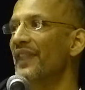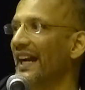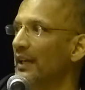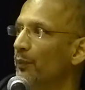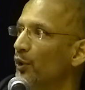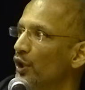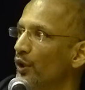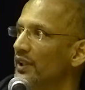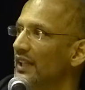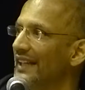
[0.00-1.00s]
That will put you
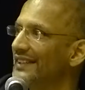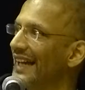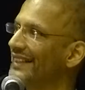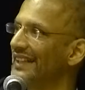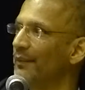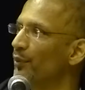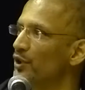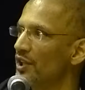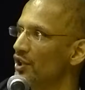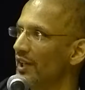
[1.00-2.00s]
in the exact same
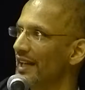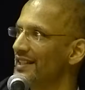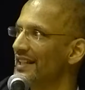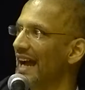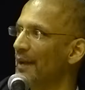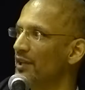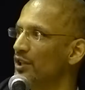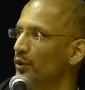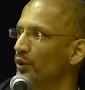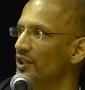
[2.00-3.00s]
position as the IB
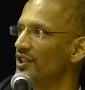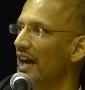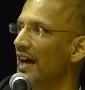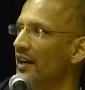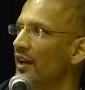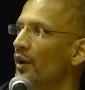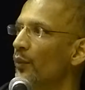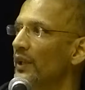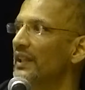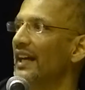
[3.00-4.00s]
students
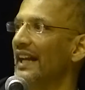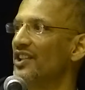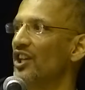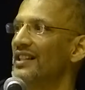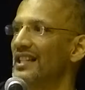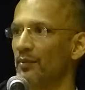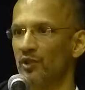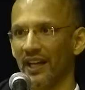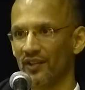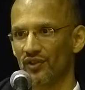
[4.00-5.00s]
are with their HL
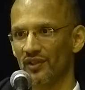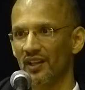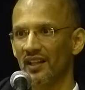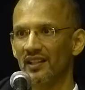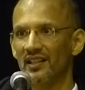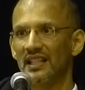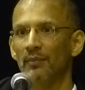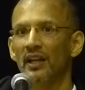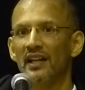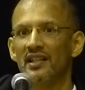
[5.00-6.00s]
subjects. The
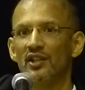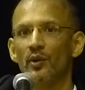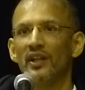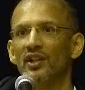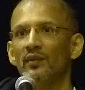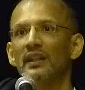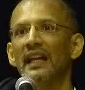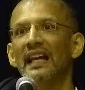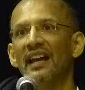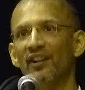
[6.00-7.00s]
similar situation with
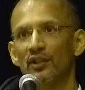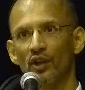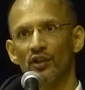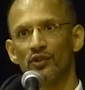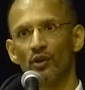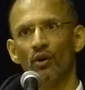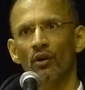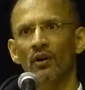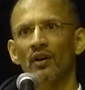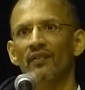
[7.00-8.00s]
A-levels
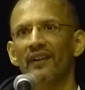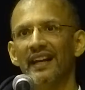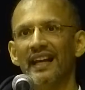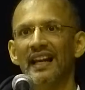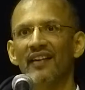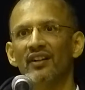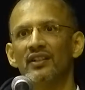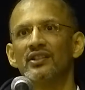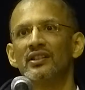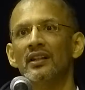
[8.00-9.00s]
also, where
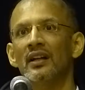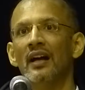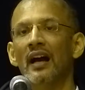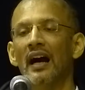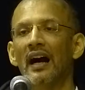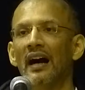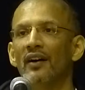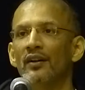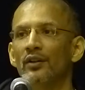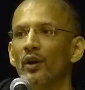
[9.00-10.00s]
A-levels,
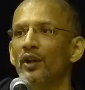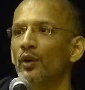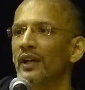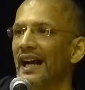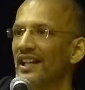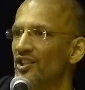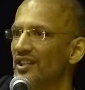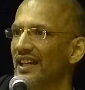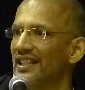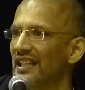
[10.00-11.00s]
you are doing
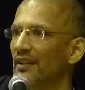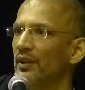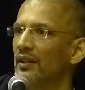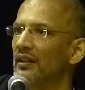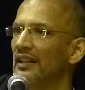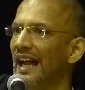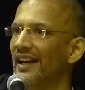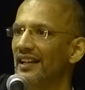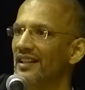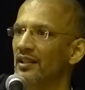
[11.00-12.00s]
IGCSE, but
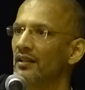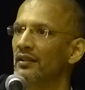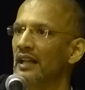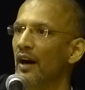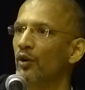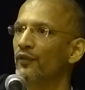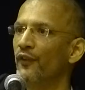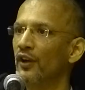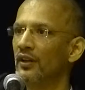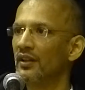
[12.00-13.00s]
that doesn't count
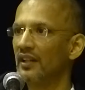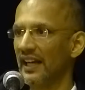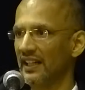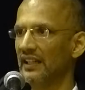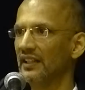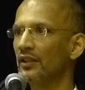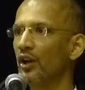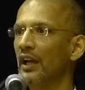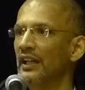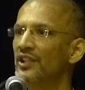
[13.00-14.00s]
for credit in
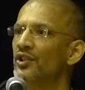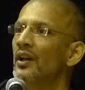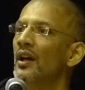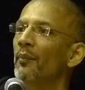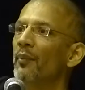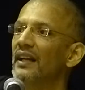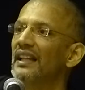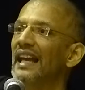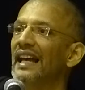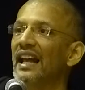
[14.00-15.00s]
college. But
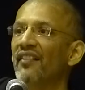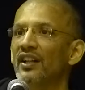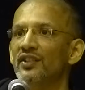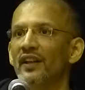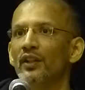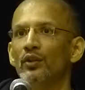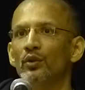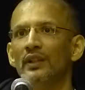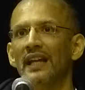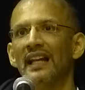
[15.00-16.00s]
the A-levels, when you
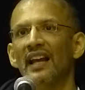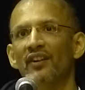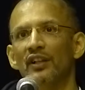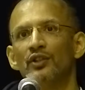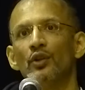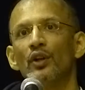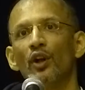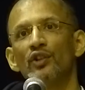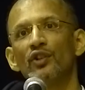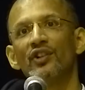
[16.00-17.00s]
do the A-levels, you could
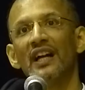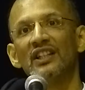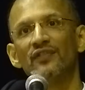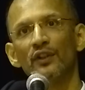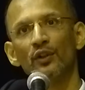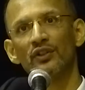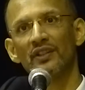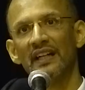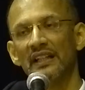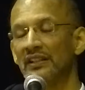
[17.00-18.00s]
also transfer those
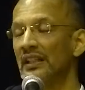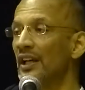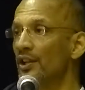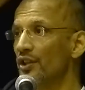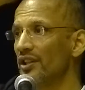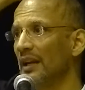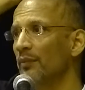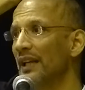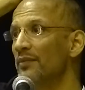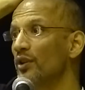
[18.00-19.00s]
credits. So
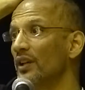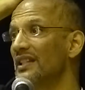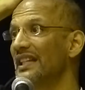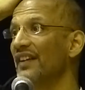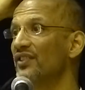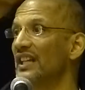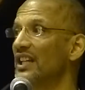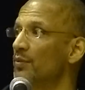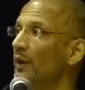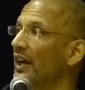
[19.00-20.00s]
sometimes you could save 6